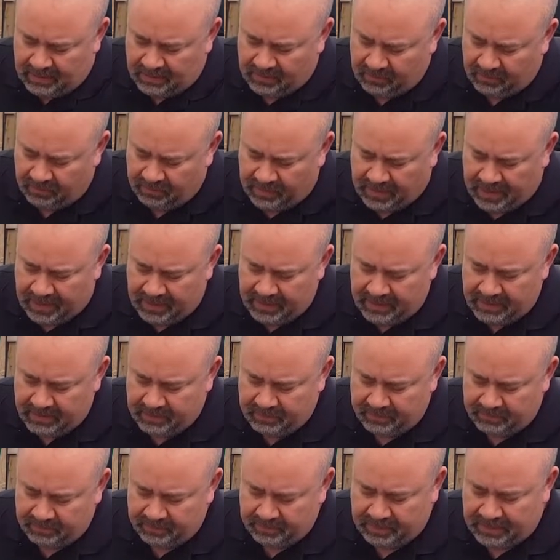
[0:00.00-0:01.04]

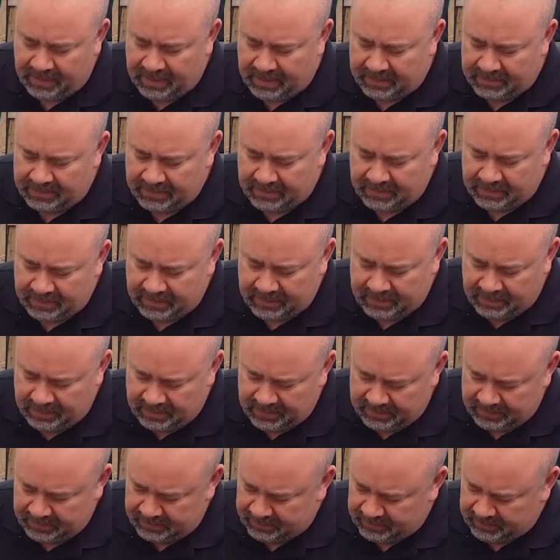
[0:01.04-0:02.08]
Companion planting
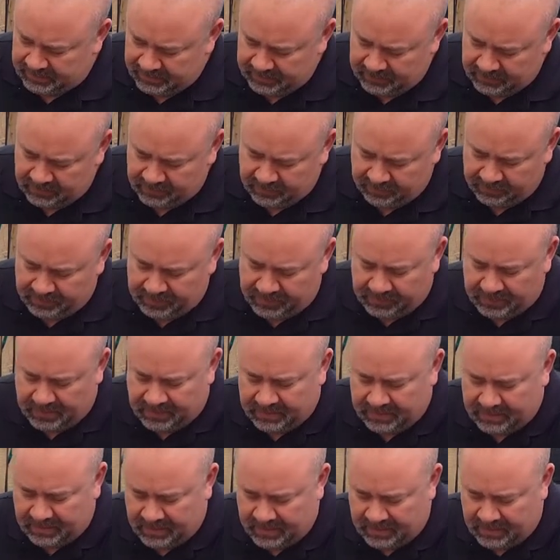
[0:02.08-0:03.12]
is something
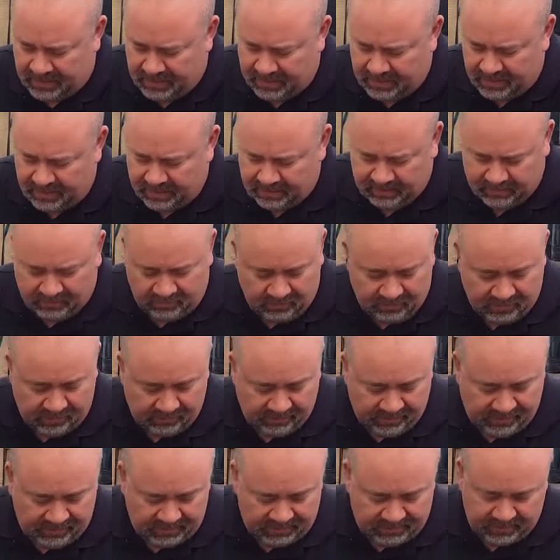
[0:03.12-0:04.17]
that is only
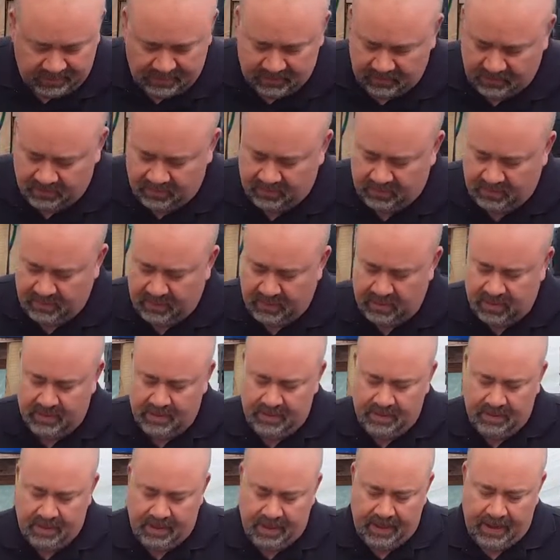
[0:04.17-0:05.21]
recently
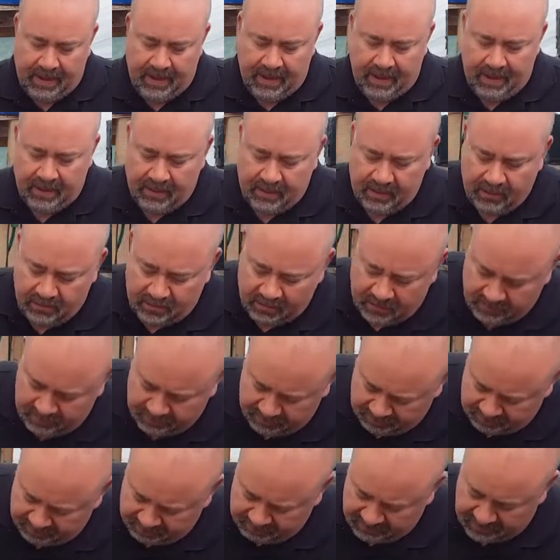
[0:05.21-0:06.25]
that
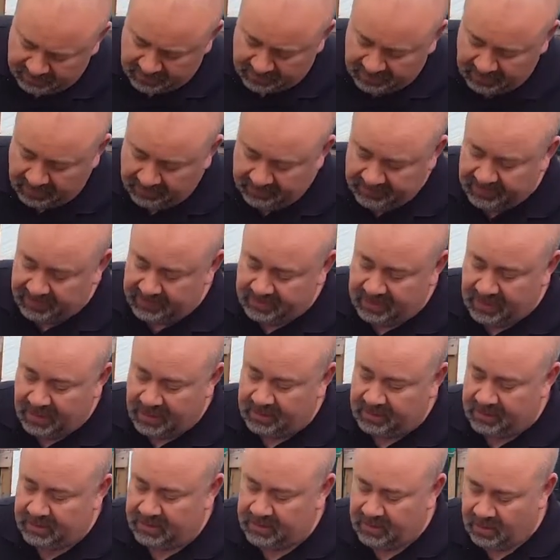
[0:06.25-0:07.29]
they've
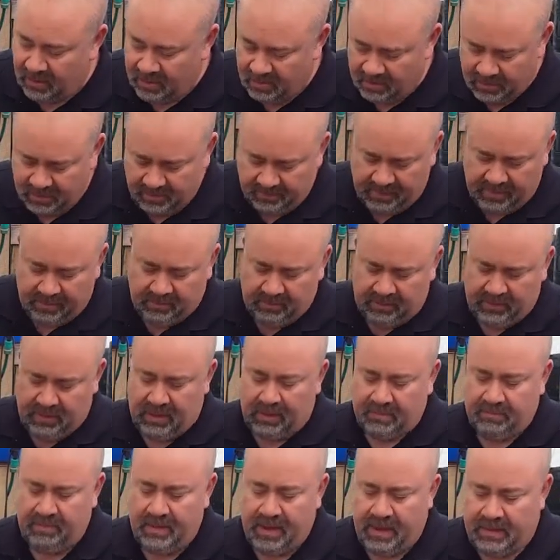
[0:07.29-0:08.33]
started talking about,
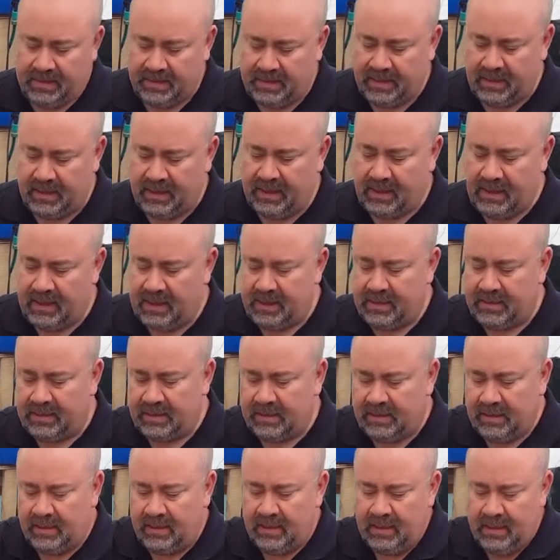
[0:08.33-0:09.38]
and basically
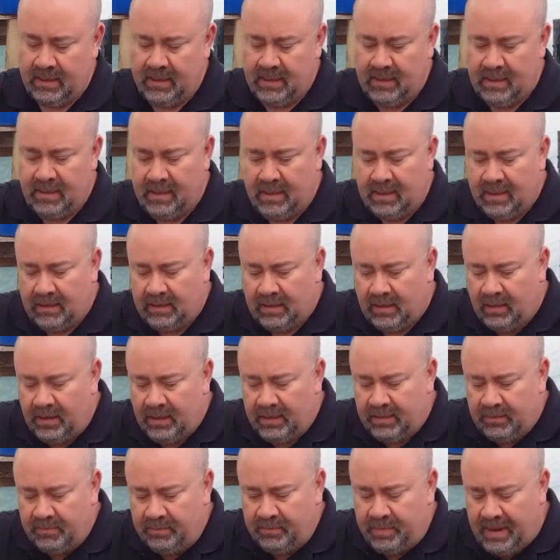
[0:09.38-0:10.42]
it's the
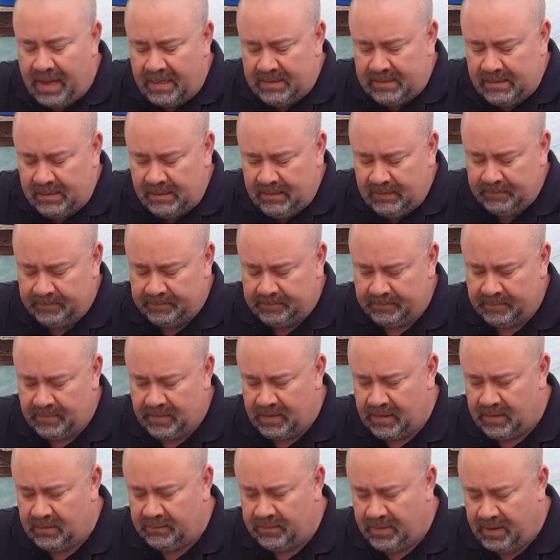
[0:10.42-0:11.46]
likes of basil
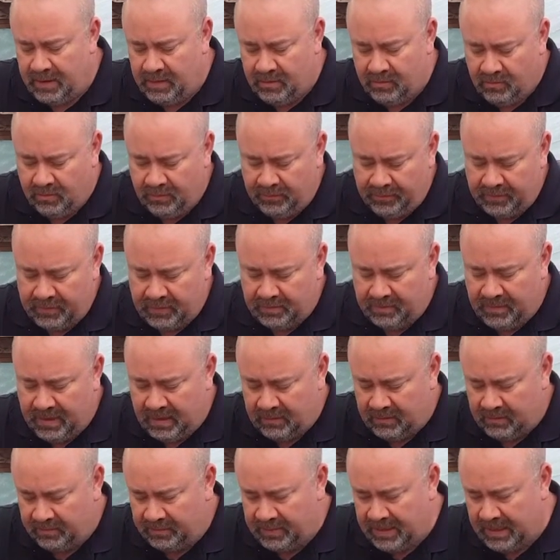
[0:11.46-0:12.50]
is very good for
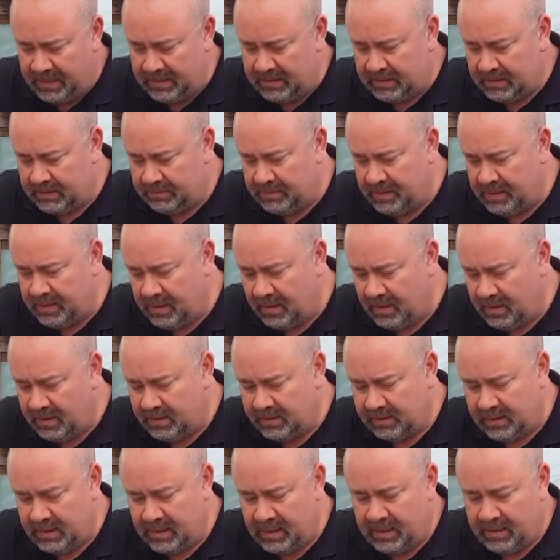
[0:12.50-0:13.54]
tomato plants
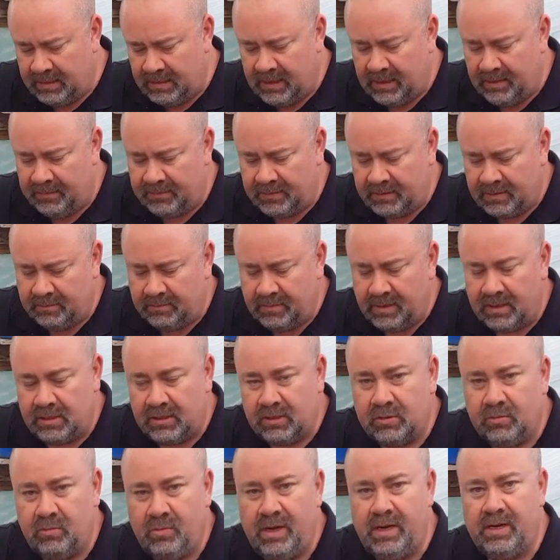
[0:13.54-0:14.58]
because it gives them a
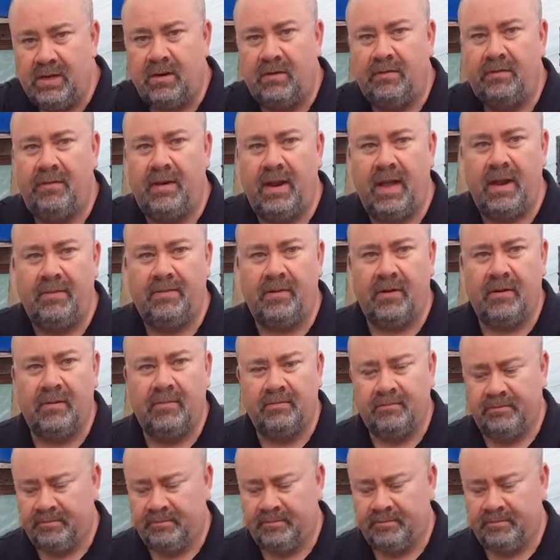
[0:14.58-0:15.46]
sweeter flavour.